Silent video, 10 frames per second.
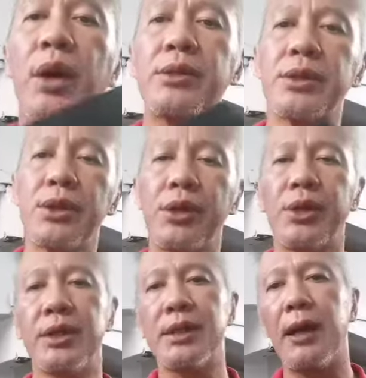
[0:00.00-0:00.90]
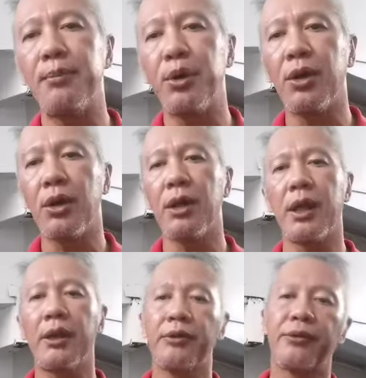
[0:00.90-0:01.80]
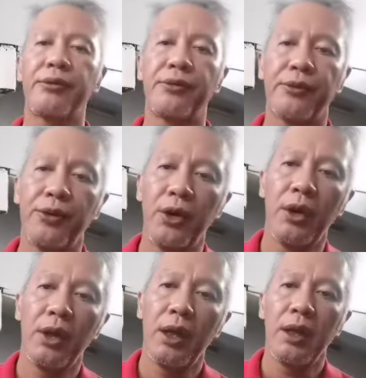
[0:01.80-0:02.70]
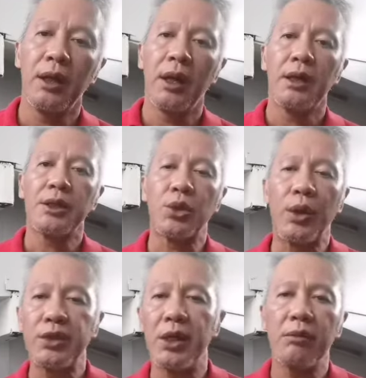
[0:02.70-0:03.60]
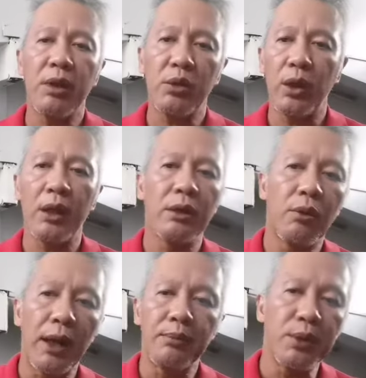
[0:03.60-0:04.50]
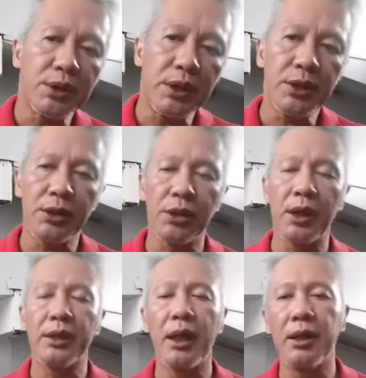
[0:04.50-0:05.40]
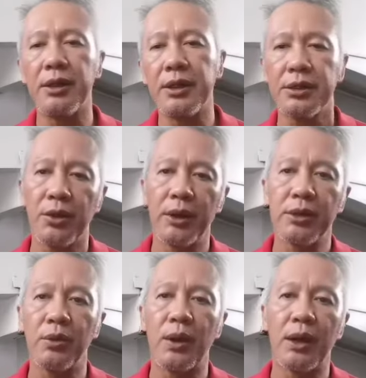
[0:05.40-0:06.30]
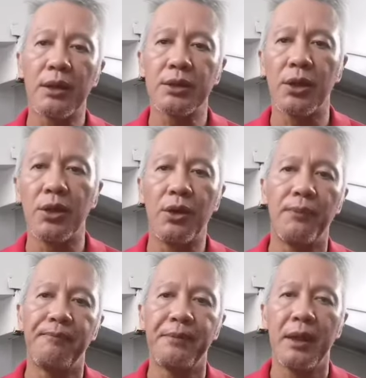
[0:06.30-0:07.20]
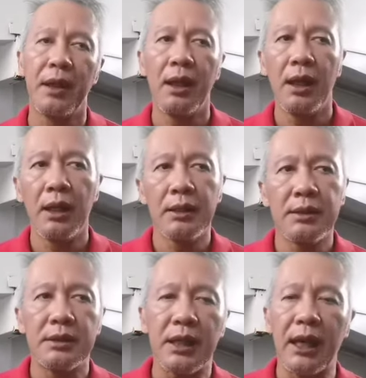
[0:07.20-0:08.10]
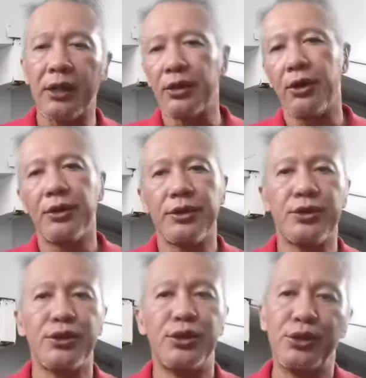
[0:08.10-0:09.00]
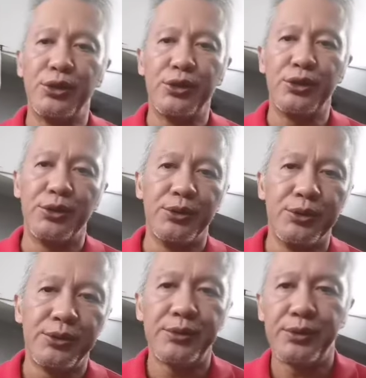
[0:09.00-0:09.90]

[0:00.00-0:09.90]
going to show you a sample if switching between one position or another is going to work. So I don't know. You.